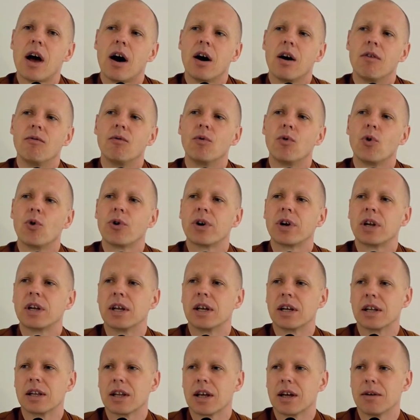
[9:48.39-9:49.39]

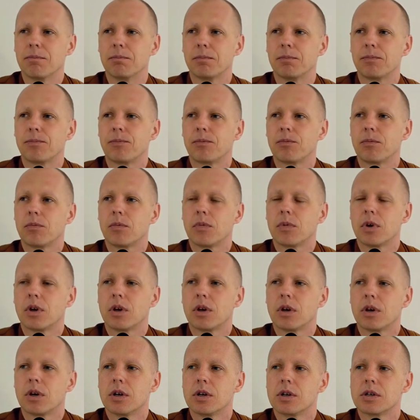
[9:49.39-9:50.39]
avoiding them.
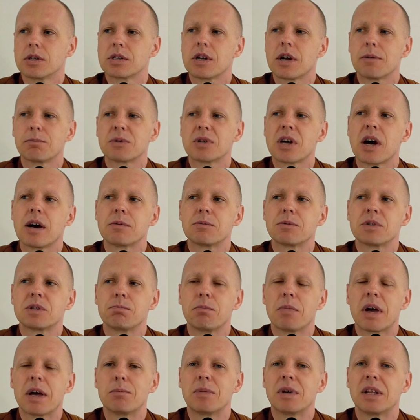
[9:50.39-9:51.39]
Sometimes
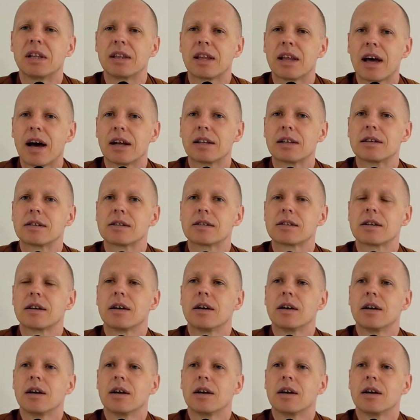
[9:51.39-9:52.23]
maybe that's